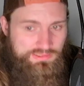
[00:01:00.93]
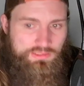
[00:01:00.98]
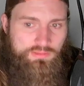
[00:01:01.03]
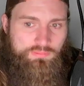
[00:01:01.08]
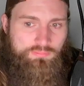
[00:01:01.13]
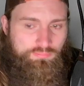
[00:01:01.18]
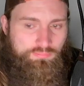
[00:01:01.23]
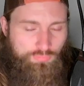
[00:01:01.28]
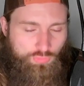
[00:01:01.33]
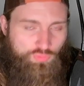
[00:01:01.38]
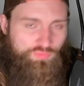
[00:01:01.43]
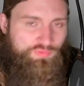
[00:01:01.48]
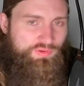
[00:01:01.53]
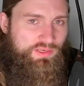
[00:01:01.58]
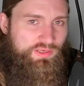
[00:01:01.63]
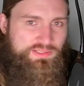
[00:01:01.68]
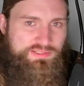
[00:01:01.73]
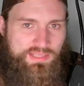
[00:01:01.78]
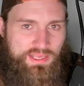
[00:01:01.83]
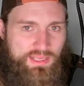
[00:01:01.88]
moving
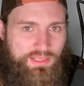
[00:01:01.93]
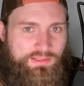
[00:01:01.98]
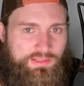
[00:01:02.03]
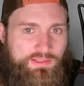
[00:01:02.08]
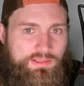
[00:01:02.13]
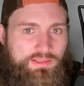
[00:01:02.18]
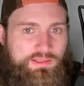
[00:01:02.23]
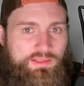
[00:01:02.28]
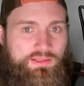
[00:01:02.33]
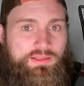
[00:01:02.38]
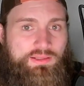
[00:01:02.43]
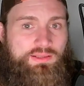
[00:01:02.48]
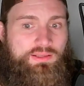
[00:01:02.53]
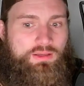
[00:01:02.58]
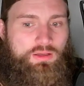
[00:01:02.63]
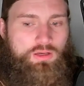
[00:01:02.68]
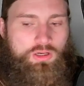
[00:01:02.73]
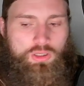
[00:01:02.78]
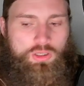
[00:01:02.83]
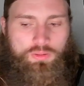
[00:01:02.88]
his head.
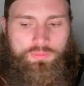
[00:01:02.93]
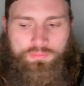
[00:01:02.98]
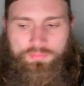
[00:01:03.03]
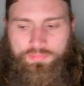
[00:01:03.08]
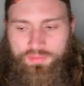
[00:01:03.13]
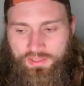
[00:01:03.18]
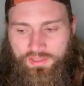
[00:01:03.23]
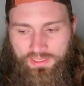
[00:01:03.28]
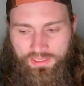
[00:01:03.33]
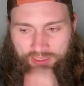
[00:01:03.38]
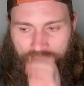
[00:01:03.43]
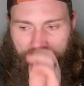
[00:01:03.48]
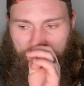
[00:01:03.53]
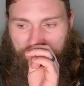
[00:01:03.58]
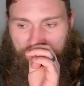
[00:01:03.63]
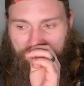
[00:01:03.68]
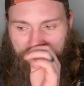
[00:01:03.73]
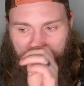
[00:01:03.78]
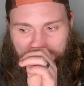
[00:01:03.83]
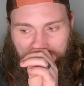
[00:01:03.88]
And
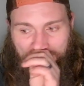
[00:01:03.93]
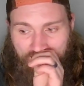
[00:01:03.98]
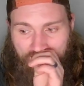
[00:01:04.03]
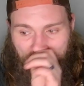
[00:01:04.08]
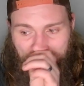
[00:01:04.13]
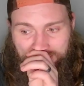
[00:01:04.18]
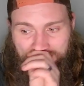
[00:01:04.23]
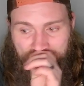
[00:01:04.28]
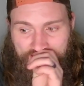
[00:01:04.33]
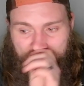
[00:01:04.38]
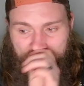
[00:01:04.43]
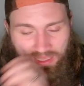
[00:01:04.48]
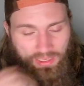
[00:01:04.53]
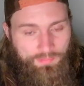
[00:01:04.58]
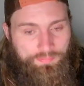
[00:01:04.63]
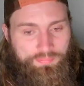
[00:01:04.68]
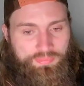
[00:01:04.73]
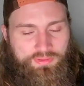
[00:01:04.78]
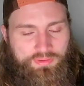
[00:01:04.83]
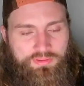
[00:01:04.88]
it kind of
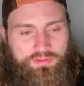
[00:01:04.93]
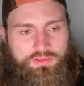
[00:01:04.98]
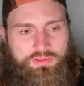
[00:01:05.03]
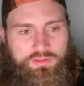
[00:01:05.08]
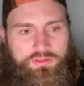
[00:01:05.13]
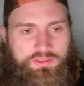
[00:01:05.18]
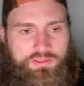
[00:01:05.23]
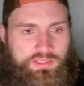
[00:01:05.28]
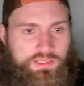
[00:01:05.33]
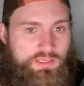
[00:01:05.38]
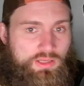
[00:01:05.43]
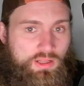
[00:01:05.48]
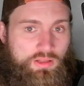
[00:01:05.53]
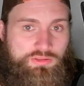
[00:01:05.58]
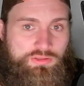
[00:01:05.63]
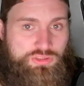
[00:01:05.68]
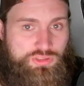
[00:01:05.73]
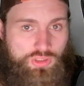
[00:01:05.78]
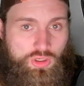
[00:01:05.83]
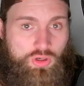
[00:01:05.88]
kept Kenan
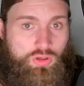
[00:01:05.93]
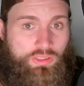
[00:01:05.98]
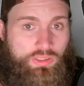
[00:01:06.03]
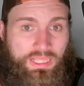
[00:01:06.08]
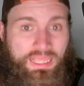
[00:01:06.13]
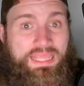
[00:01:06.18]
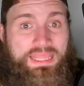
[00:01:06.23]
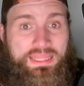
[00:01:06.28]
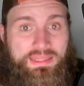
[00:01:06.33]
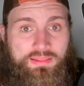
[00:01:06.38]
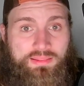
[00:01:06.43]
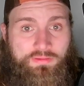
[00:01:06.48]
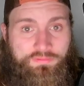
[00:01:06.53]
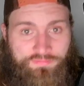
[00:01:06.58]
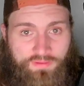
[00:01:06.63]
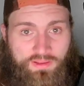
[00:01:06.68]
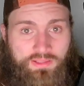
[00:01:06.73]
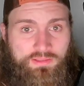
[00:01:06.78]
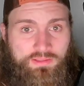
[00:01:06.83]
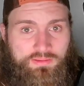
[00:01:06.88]
Song in the
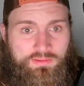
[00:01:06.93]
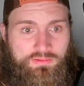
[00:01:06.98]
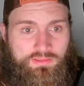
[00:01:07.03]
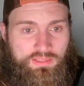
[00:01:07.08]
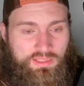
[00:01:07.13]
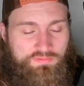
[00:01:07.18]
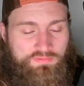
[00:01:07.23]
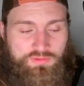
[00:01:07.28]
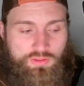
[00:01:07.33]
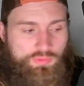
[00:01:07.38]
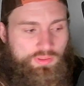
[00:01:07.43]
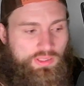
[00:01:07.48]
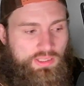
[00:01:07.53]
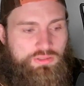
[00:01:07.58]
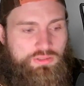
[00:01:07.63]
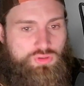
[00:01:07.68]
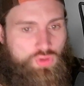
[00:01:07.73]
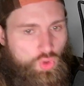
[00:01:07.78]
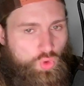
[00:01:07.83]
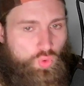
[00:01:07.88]
fight, even though he had
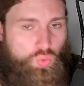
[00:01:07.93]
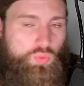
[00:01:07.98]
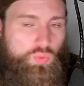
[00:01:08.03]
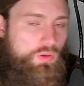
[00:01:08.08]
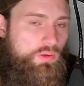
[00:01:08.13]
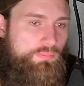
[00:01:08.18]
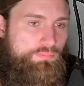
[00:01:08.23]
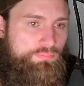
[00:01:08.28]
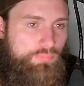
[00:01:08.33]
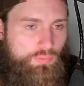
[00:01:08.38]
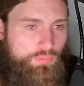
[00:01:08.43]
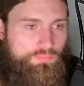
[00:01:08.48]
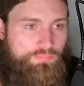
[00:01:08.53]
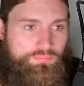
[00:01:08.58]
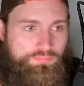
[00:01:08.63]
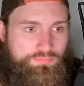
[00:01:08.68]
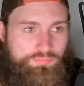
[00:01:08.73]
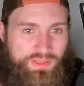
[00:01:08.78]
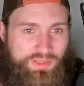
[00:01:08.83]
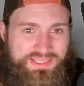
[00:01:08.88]
no
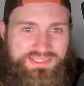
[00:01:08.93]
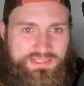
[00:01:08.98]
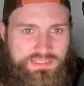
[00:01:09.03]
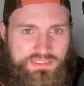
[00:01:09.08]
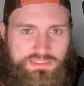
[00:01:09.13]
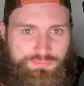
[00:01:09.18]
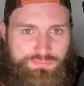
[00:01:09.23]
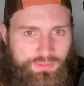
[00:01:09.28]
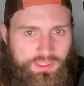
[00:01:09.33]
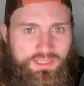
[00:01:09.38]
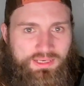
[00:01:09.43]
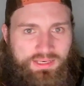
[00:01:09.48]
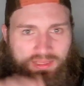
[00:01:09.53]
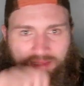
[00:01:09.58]
business being in